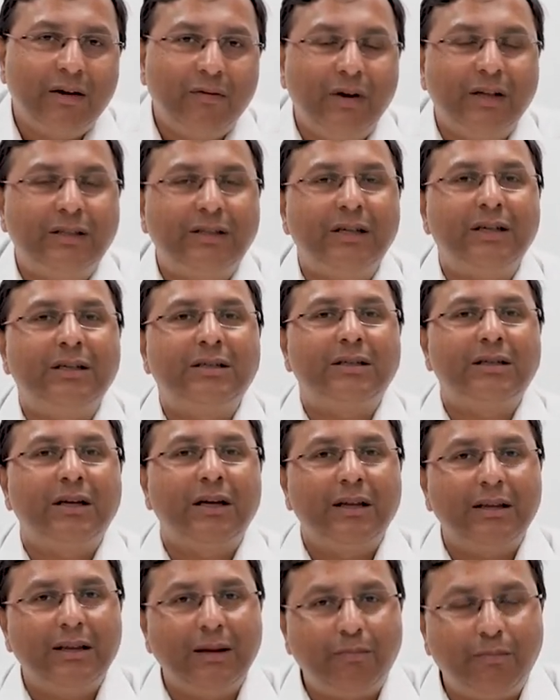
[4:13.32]
which is
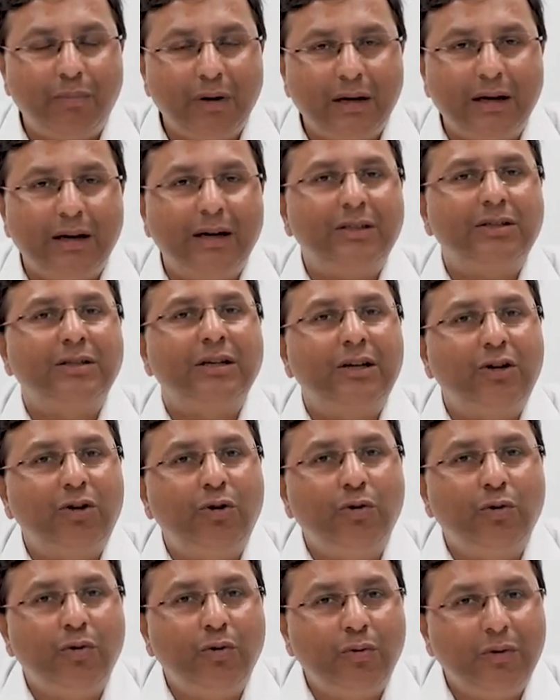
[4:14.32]
the precursor
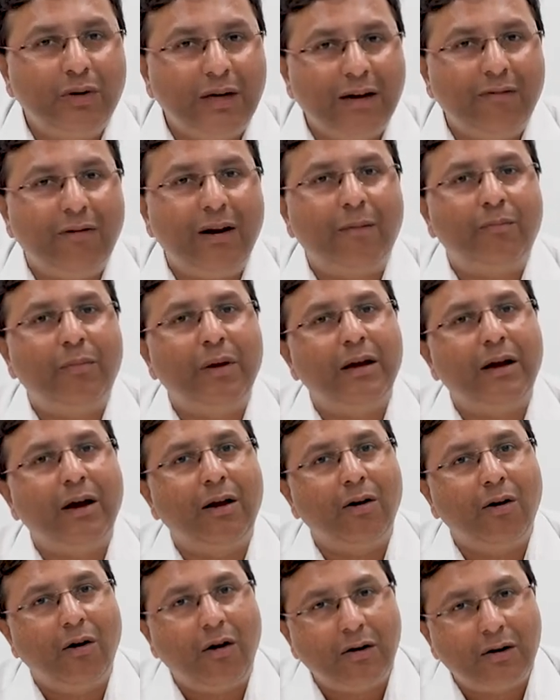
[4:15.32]
to developing a
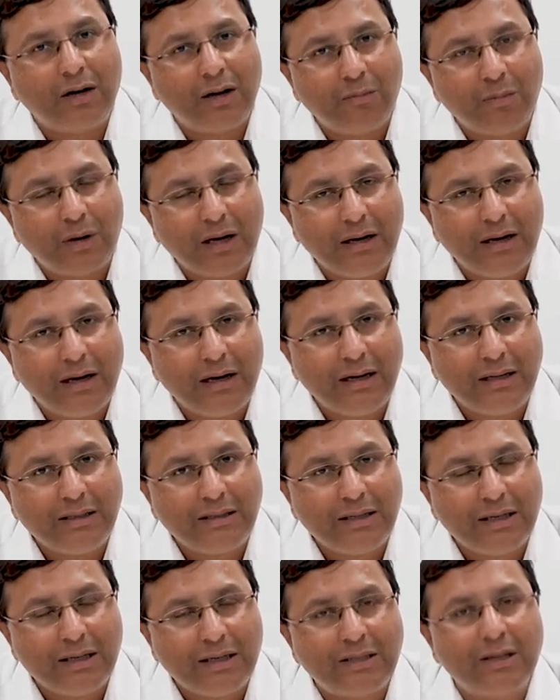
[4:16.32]
long-term kidney
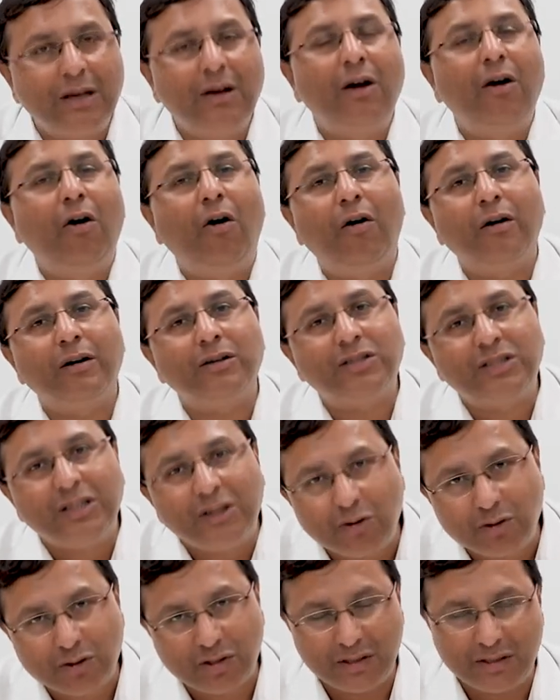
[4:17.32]
disease or
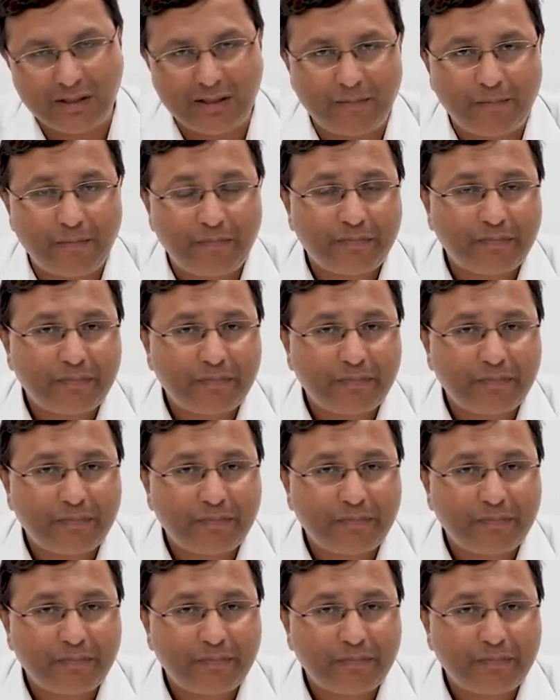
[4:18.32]
cirrhosis.